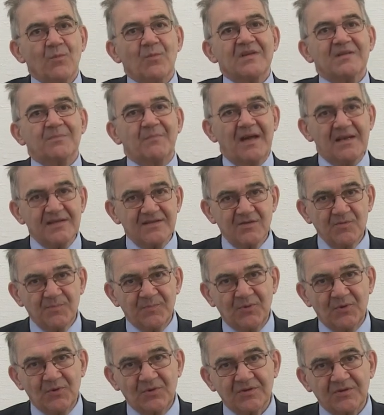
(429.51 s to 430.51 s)
With my
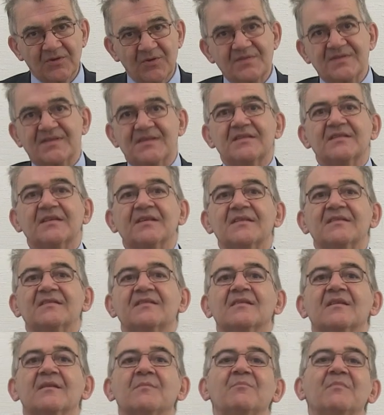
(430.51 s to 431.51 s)
support, consider
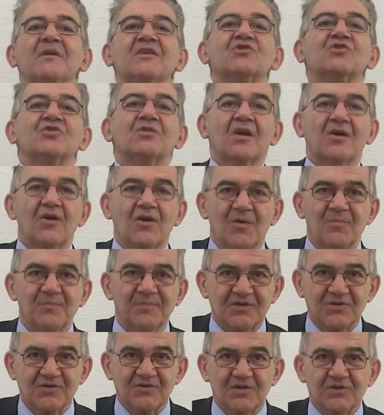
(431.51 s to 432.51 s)
it mission
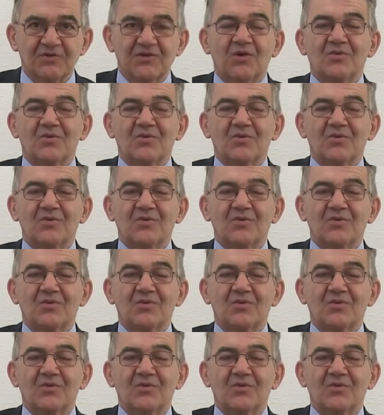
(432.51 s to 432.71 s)
accomplished.